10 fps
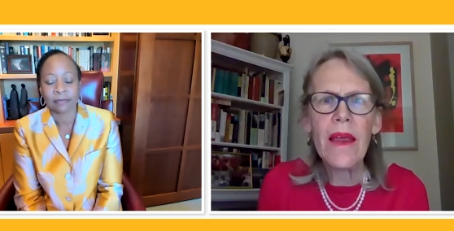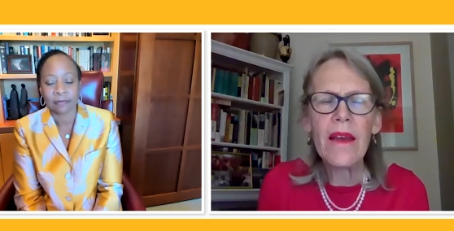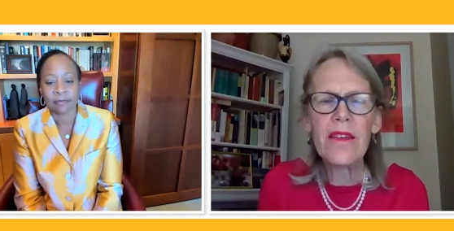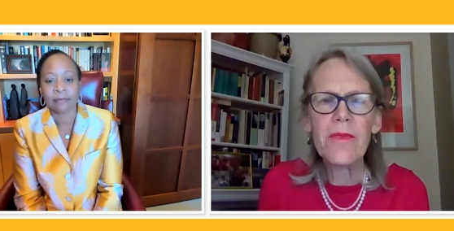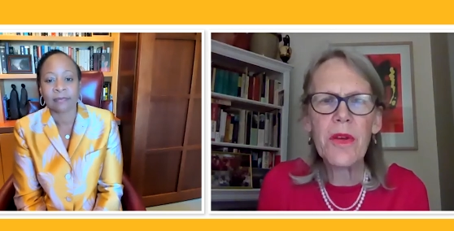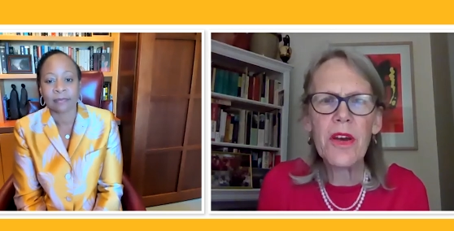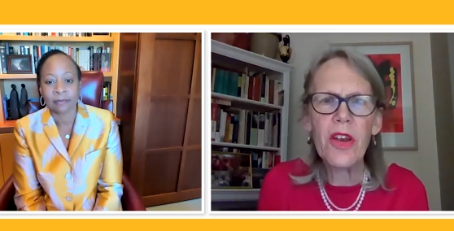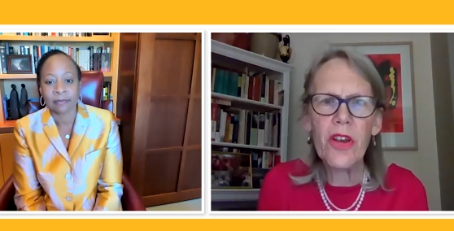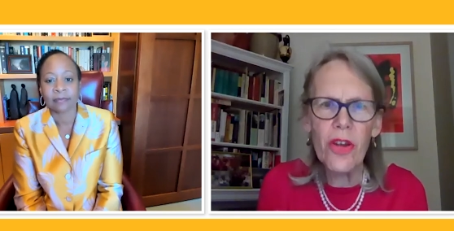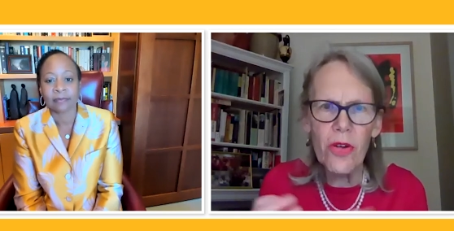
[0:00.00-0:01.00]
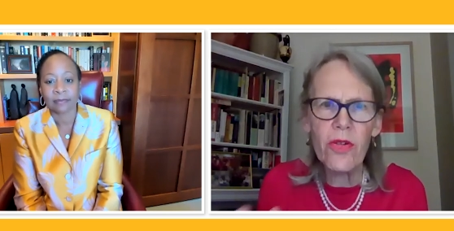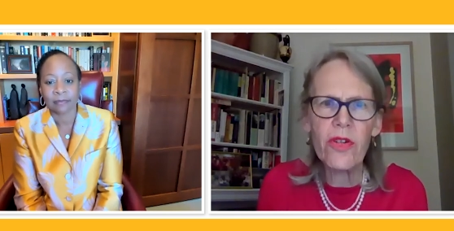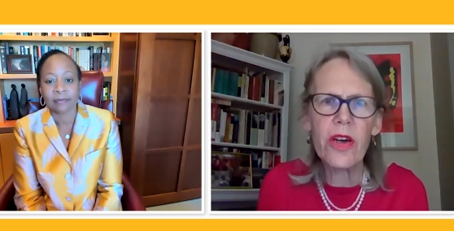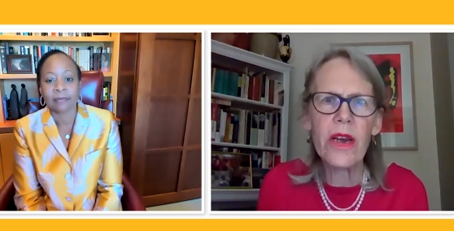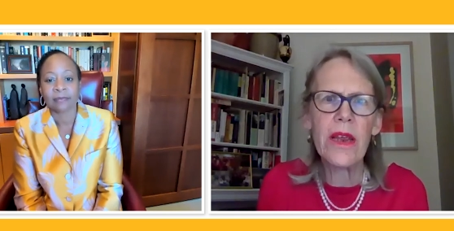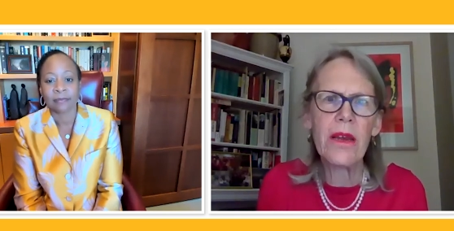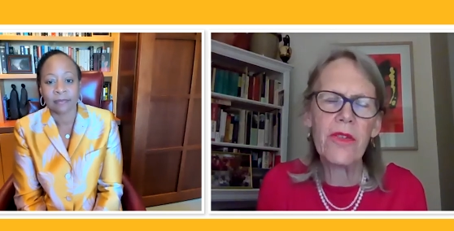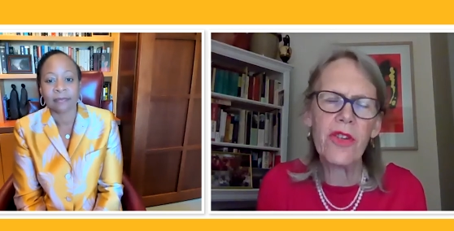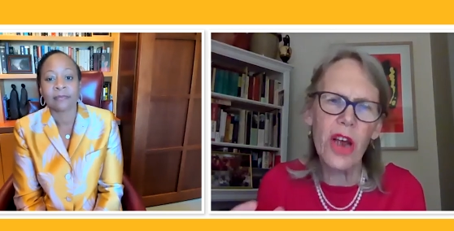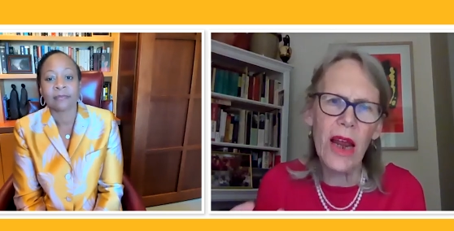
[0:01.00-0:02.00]
Speaker 1: it's been
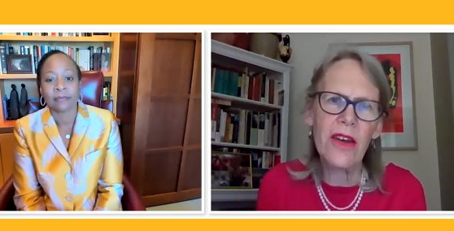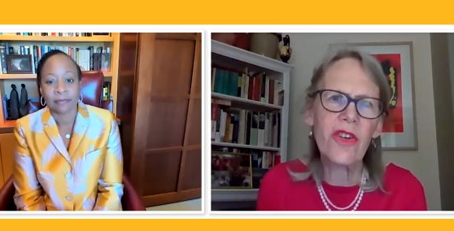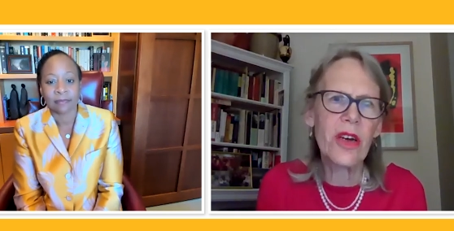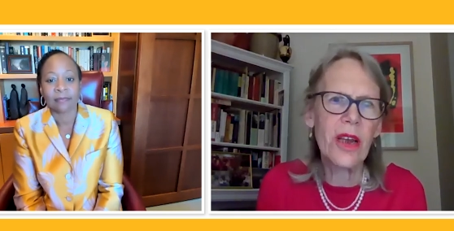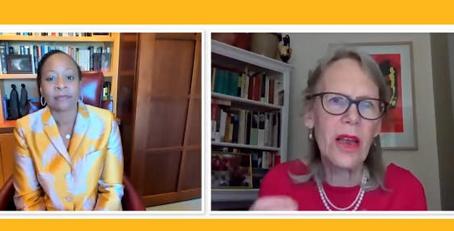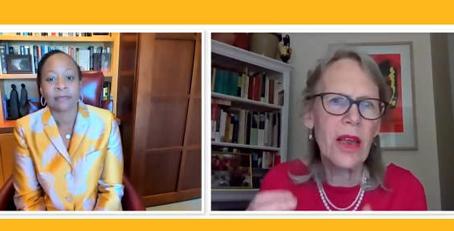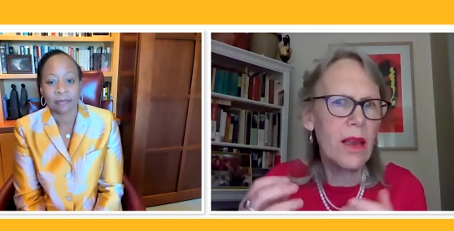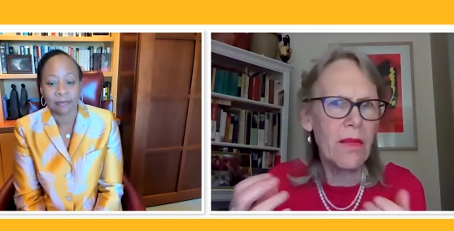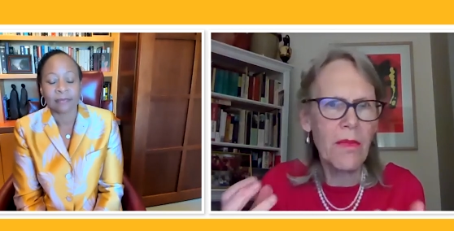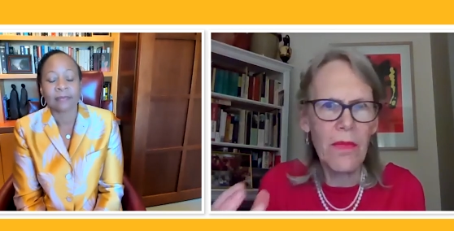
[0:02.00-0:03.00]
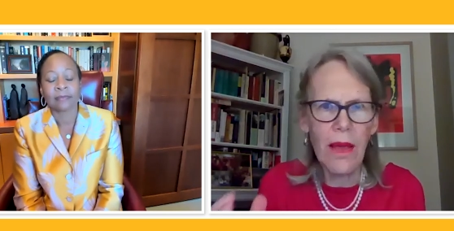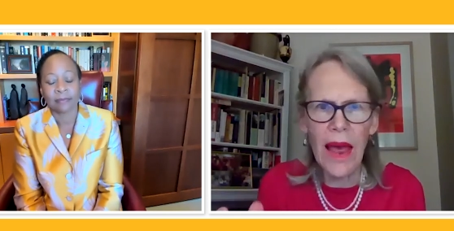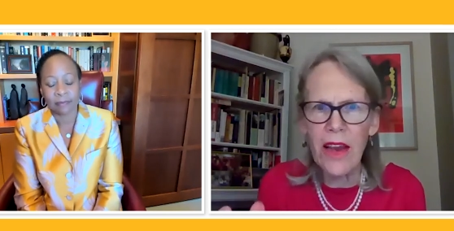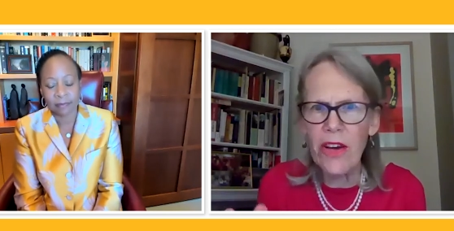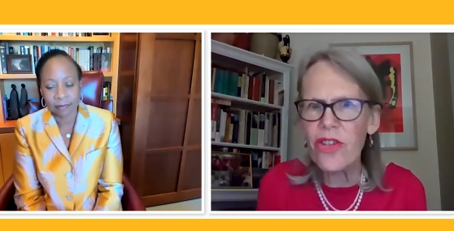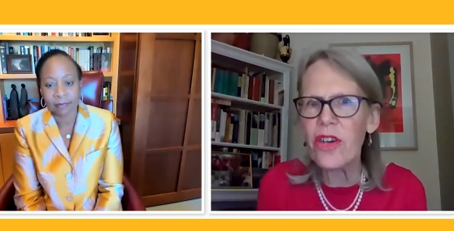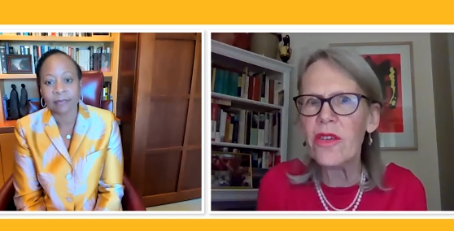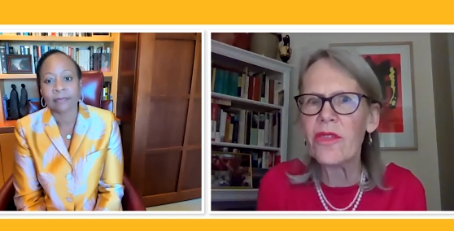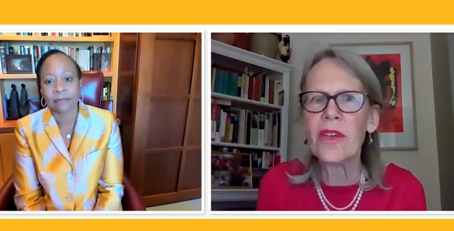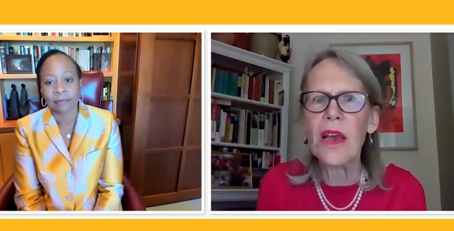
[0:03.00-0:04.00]
hugely challenging,
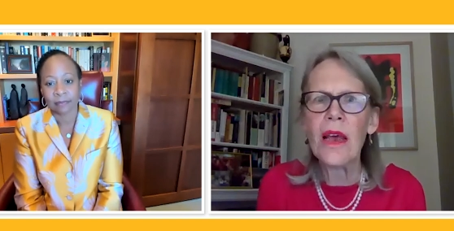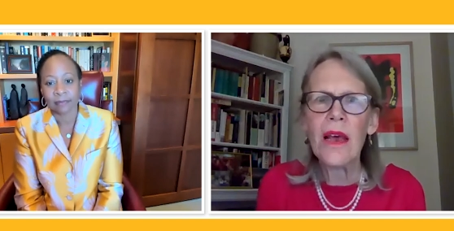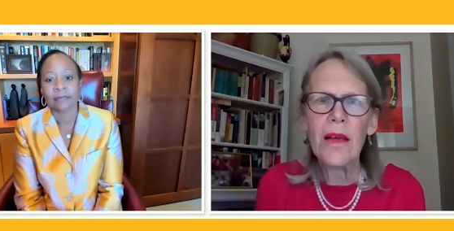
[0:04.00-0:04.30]
anxious.